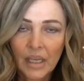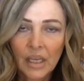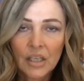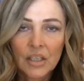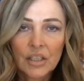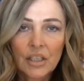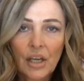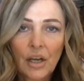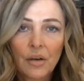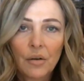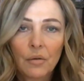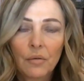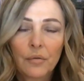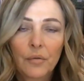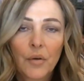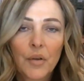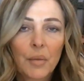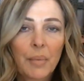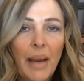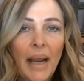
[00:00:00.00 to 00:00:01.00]
So
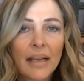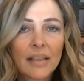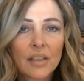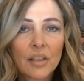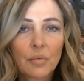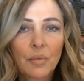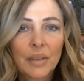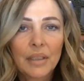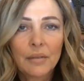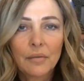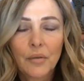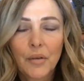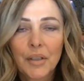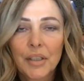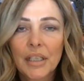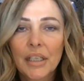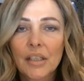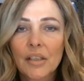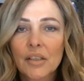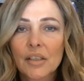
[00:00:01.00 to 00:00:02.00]
for the past 24
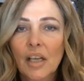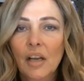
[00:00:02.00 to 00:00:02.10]
years,